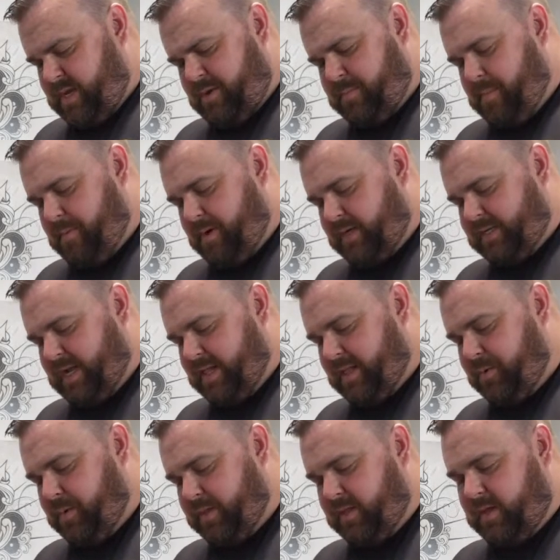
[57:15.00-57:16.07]
remember exactly
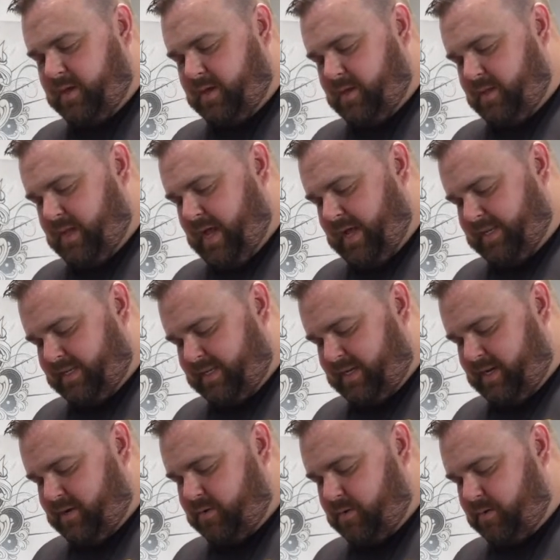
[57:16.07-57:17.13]
what the
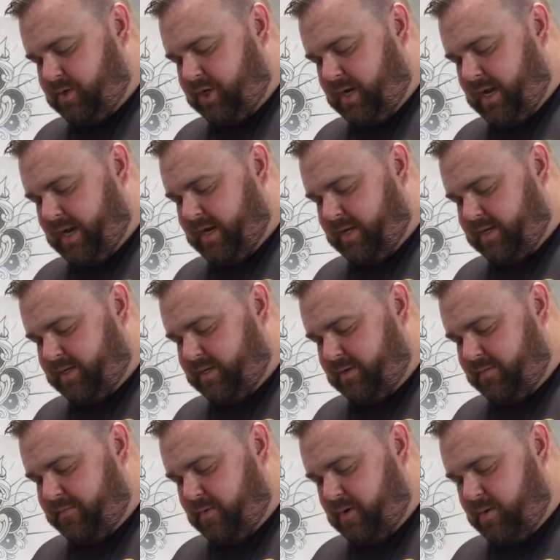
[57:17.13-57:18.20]
SC shenanigans
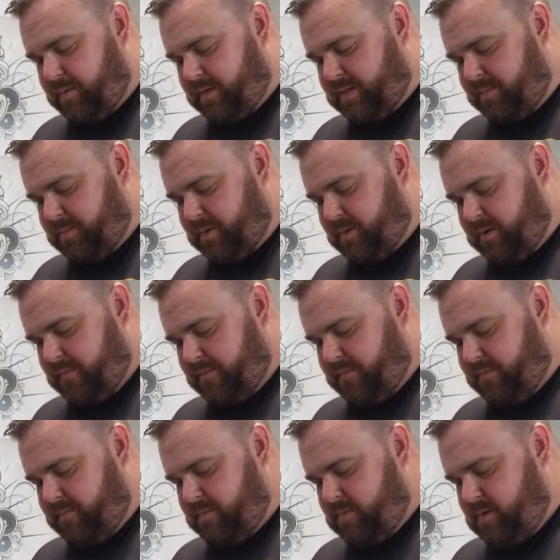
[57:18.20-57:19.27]
stood for. It was some sort of
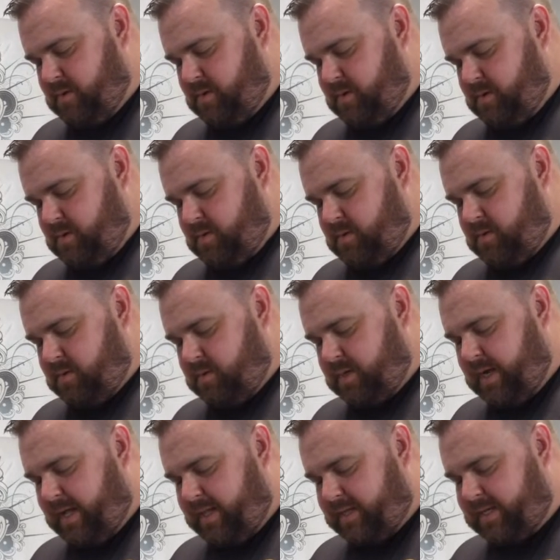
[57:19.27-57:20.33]

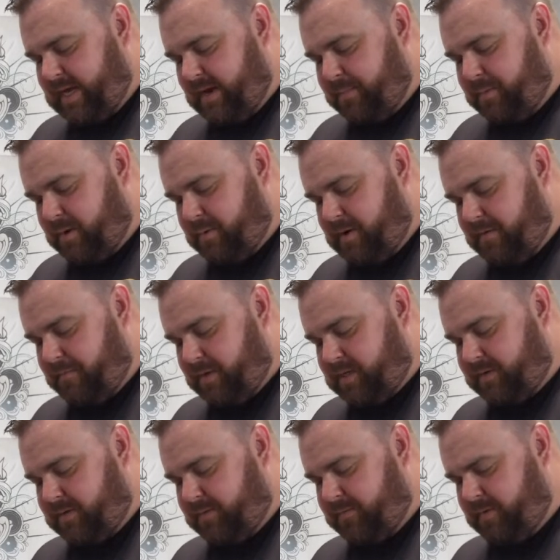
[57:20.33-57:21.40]
Dallas Cowboy
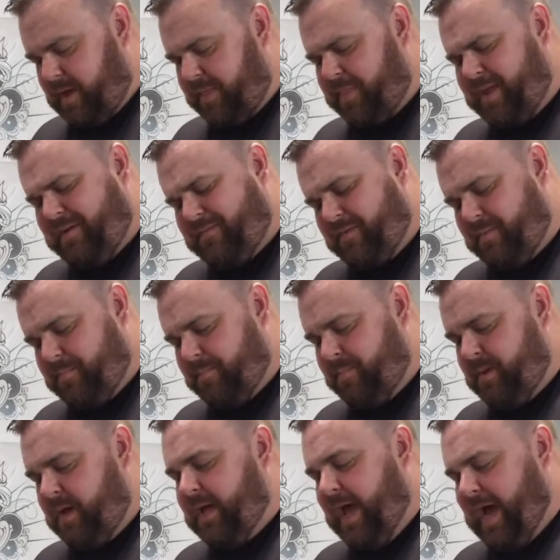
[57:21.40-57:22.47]
reference. I think from
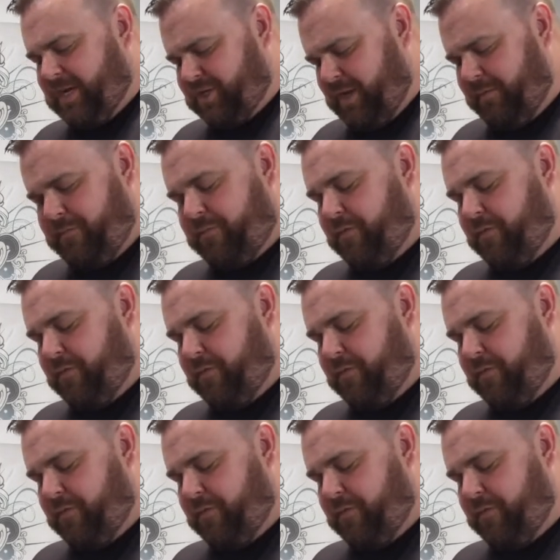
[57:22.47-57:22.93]
Texas.